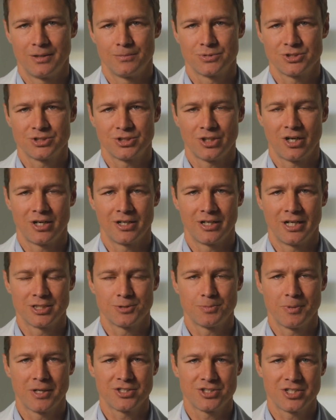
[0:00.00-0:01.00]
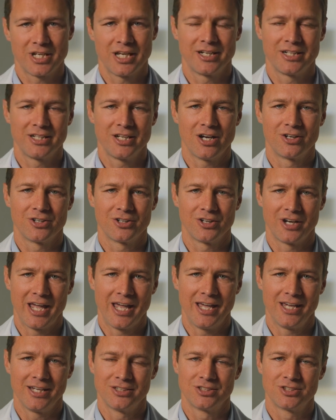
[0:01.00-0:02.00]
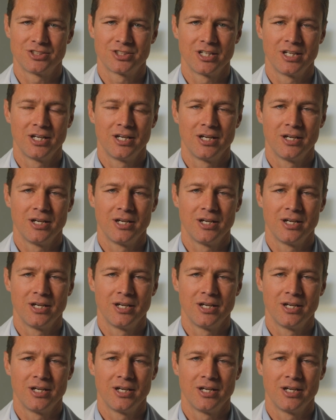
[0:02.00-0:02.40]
start, especially at a younger age.